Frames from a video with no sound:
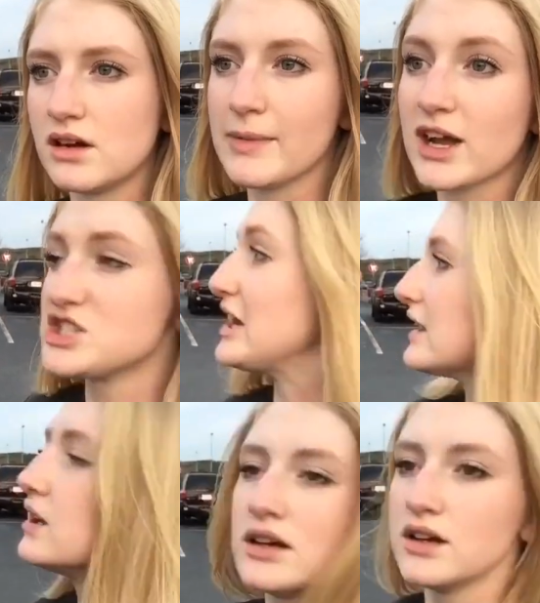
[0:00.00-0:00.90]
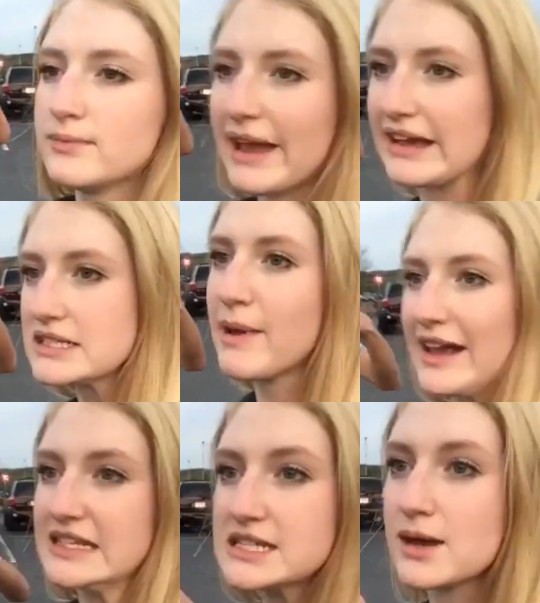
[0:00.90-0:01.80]
my god, Jake. My ex, my
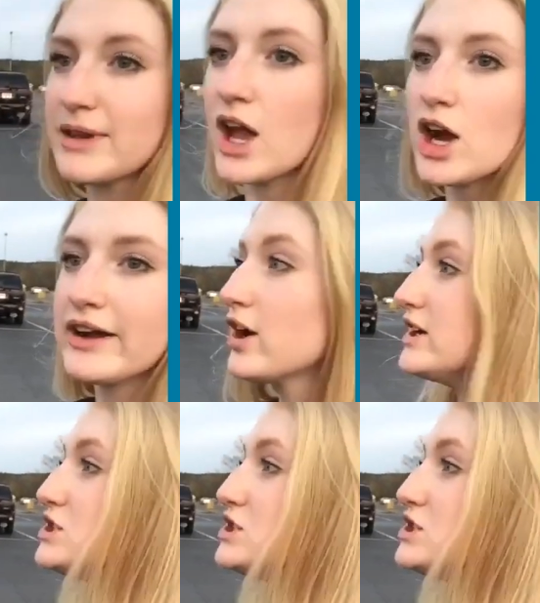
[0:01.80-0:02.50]
ex, he's coming. Hurry, hurry,